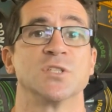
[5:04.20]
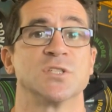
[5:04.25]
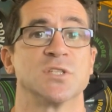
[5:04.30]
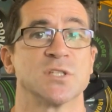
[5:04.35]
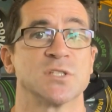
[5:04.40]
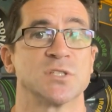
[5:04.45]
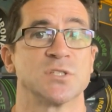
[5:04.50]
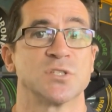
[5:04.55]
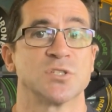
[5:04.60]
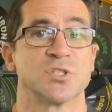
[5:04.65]

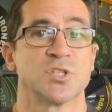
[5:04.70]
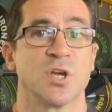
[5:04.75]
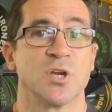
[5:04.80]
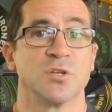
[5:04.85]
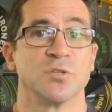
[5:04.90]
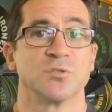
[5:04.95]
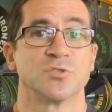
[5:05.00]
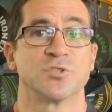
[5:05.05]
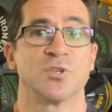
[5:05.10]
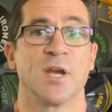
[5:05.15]
just the
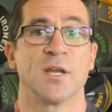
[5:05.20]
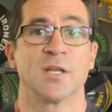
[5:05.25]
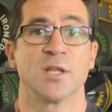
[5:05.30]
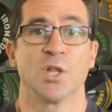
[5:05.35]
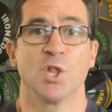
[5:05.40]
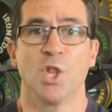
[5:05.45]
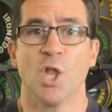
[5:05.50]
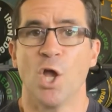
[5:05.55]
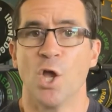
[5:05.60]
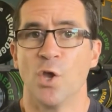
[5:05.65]
total training
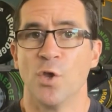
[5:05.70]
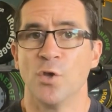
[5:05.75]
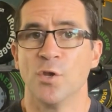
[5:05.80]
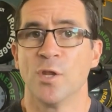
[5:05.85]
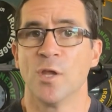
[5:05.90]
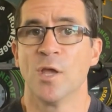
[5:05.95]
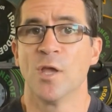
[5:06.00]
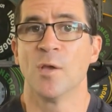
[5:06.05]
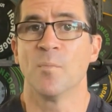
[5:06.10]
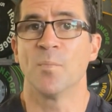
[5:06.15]
load,
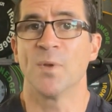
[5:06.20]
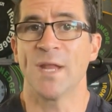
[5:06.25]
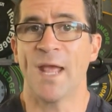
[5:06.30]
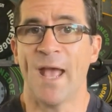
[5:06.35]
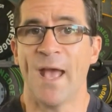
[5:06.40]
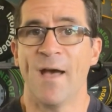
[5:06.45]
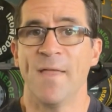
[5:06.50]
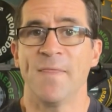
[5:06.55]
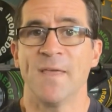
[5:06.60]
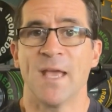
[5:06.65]
but
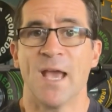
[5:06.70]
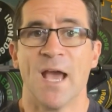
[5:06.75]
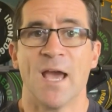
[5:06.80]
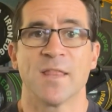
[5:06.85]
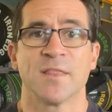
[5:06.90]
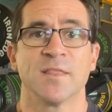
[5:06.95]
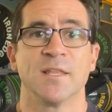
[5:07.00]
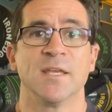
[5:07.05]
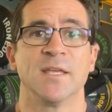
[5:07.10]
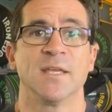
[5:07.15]
how the
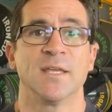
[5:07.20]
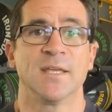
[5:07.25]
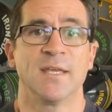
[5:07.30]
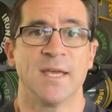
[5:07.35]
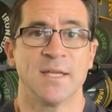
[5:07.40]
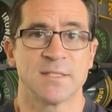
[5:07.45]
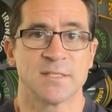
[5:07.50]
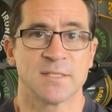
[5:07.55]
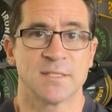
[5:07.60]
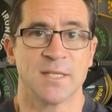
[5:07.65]
athlete
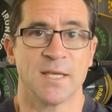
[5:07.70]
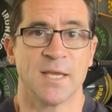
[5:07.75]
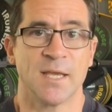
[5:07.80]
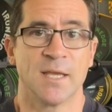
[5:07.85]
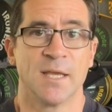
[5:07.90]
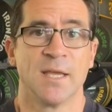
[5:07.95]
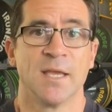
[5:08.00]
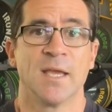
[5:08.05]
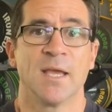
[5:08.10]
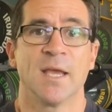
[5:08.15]
gets
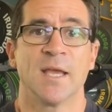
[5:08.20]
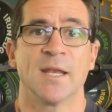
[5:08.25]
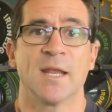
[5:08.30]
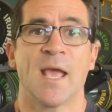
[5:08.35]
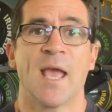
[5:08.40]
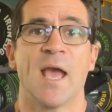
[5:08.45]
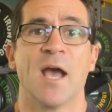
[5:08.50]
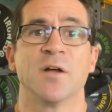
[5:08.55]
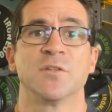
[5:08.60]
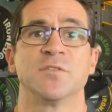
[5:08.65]
there and
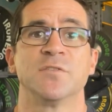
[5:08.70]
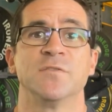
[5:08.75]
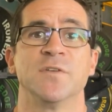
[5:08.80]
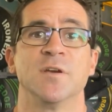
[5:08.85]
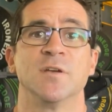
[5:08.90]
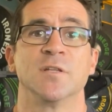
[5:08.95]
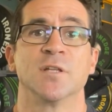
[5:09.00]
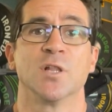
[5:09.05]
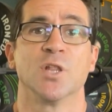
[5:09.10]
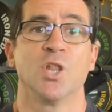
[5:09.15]
how to
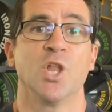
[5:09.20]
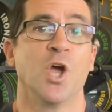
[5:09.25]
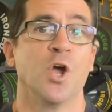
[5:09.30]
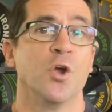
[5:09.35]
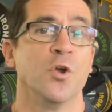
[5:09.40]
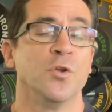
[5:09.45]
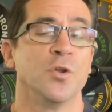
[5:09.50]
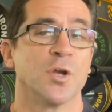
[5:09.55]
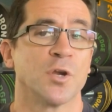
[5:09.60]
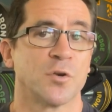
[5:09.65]
vary the
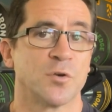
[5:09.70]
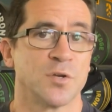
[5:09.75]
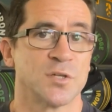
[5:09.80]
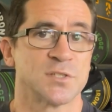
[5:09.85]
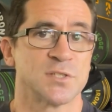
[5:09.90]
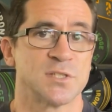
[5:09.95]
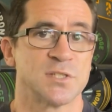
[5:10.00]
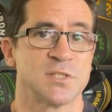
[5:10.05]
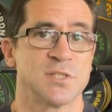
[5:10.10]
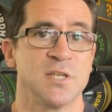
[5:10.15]
load
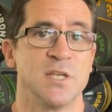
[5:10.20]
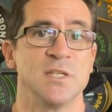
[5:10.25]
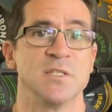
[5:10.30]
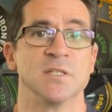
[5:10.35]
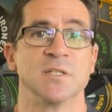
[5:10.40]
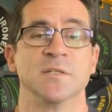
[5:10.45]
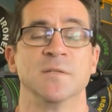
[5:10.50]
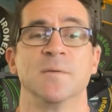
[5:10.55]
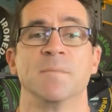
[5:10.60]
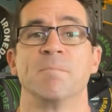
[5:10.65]
across the
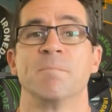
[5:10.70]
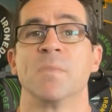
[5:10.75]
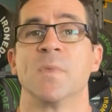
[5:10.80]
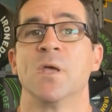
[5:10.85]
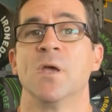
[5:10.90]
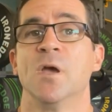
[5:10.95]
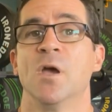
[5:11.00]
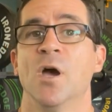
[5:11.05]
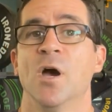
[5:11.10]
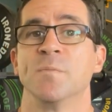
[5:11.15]
season.
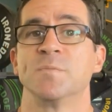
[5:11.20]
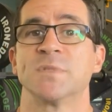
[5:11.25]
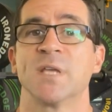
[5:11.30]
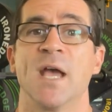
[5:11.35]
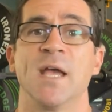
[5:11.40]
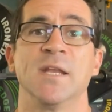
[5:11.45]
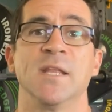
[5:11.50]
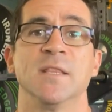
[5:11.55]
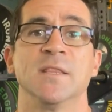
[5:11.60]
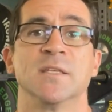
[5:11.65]

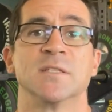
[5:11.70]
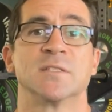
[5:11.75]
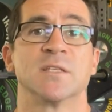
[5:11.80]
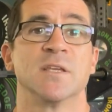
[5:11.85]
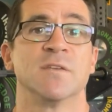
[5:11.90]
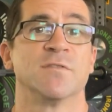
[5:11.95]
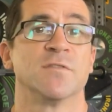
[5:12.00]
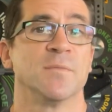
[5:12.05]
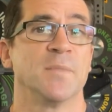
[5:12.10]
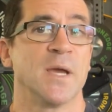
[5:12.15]
Obtaining this
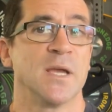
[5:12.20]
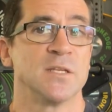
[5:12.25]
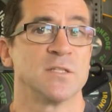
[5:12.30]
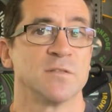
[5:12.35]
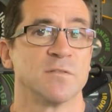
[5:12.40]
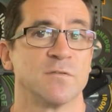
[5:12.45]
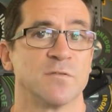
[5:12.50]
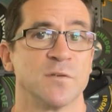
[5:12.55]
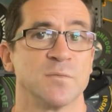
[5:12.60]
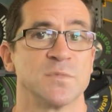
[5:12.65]

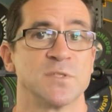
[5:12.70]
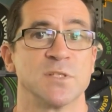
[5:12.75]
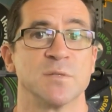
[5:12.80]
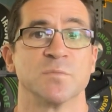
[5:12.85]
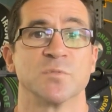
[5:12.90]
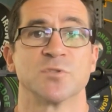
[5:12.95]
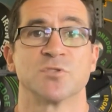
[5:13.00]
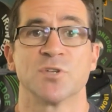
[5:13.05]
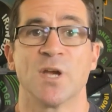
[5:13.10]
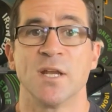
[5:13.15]
information from
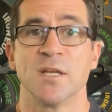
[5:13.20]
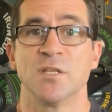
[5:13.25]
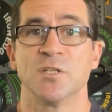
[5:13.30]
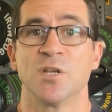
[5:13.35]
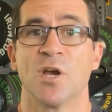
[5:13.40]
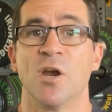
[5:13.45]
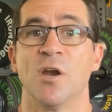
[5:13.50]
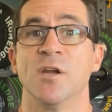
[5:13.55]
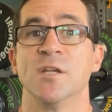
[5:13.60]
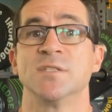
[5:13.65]
simple training
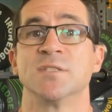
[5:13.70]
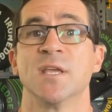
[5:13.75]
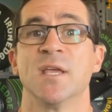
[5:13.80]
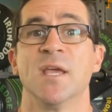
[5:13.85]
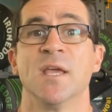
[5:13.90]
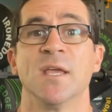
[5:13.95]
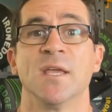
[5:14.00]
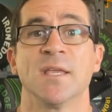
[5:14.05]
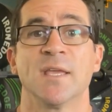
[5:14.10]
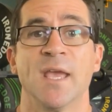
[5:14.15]
diaries
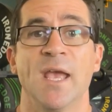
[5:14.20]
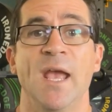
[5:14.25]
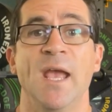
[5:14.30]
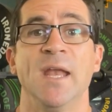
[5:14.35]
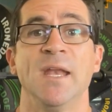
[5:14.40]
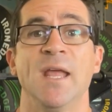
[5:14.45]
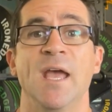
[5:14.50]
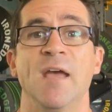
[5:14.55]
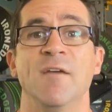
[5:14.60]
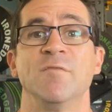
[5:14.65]

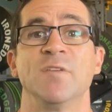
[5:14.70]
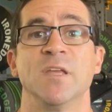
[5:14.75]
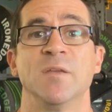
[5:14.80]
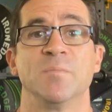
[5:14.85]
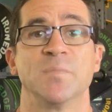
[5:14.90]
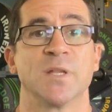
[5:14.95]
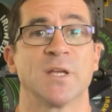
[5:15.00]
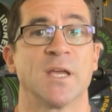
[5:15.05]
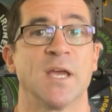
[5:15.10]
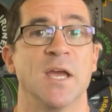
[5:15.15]
can have
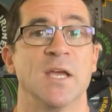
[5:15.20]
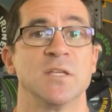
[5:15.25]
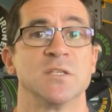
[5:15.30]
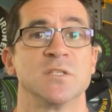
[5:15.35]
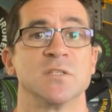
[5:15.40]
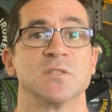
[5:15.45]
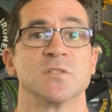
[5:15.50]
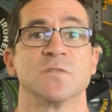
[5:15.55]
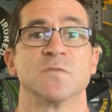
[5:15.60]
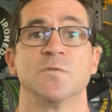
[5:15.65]

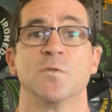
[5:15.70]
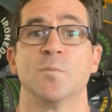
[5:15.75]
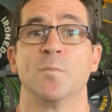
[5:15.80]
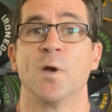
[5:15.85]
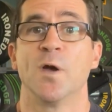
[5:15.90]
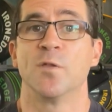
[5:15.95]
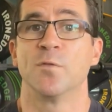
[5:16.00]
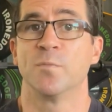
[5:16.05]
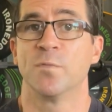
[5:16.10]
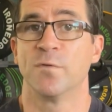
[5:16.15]
implications for
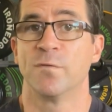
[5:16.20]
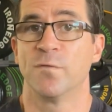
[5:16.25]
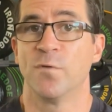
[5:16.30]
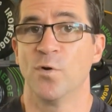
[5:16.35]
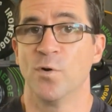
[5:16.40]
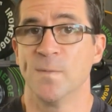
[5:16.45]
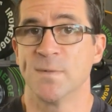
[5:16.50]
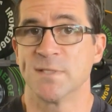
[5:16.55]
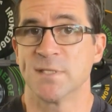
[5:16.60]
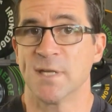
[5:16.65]
both
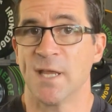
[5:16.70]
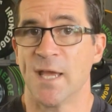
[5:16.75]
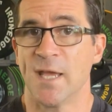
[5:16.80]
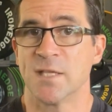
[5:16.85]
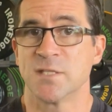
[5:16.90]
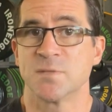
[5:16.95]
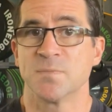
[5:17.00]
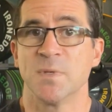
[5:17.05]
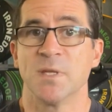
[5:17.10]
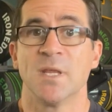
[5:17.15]
performance
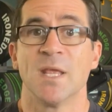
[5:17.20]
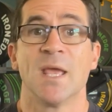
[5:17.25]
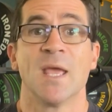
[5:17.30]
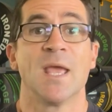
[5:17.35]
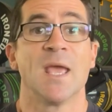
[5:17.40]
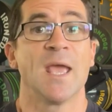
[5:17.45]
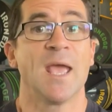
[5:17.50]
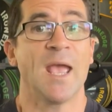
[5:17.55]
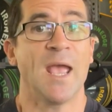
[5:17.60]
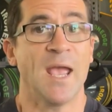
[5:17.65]
enhancement
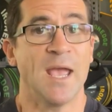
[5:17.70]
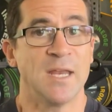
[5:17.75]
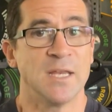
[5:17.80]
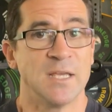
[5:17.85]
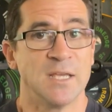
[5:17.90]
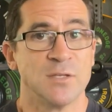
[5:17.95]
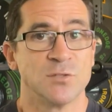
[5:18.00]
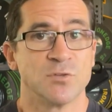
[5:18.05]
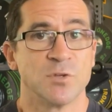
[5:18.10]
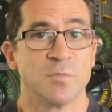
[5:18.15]
and
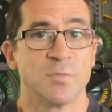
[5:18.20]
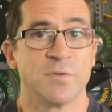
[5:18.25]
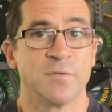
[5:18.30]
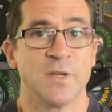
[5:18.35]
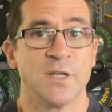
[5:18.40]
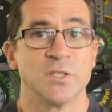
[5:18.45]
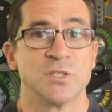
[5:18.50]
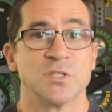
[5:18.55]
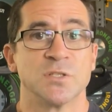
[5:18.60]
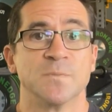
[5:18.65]
injury
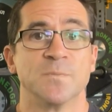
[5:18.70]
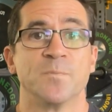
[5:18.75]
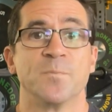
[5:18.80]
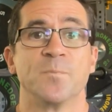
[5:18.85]
prevention.